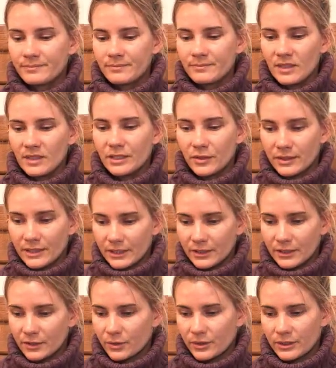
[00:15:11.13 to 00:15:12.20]
younger
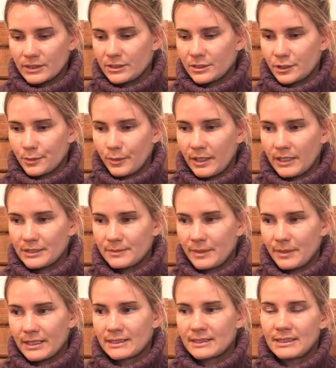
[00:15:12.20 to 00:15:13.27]
horses or
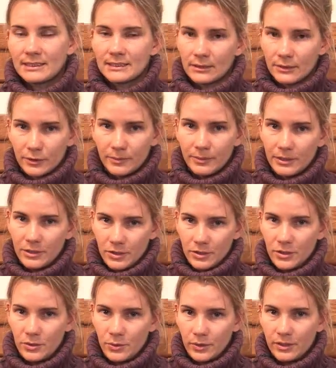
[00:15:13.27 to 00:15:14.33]
prospects, that's a little bit
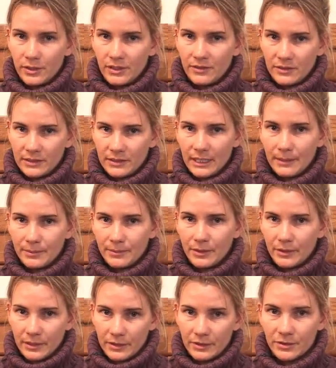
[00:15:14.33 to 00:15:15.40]
short of a time
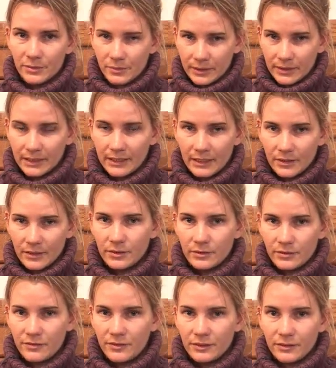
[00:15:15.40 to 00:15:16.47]
period to really get a good
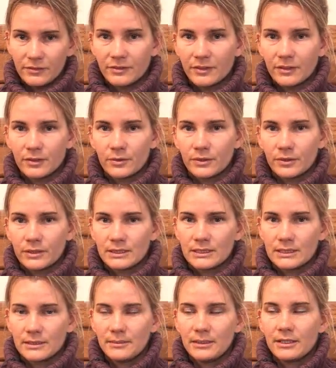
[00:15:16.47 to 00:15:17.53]
feel for the horse's
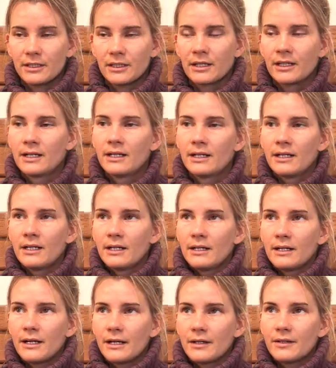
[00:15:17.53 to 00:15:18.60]
demeanor.
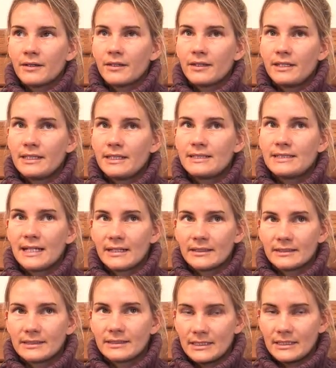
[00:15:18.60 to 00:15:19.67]
The
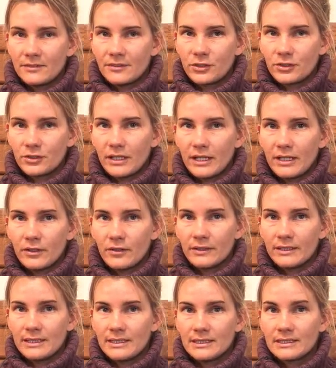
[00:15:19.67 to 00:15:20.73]
downsides of a trial
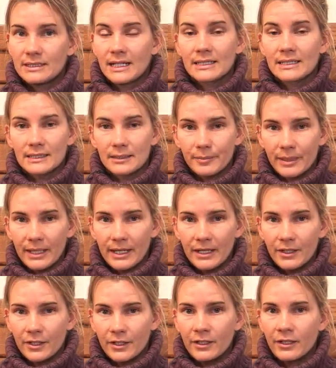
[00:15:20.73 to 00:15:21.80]
is, as the
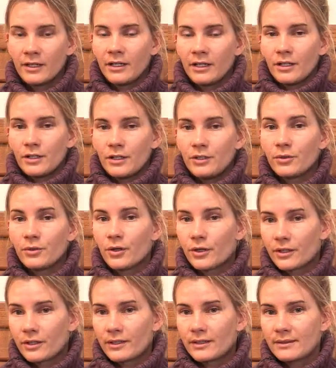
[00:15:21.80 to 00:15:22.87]
buyer, you
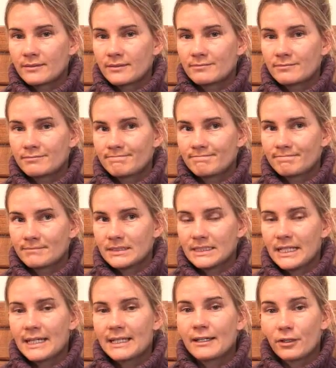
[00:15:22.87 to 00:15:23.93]
are
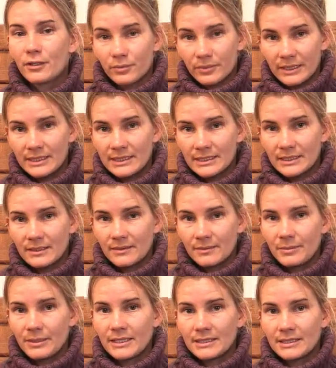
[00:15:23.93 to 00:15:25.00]
taking a risk
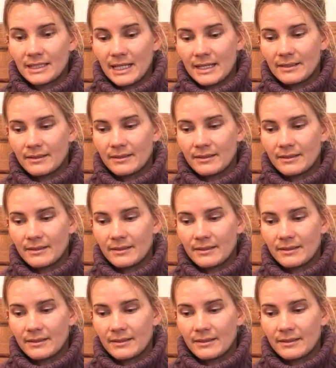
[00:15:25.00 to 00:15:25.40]
because that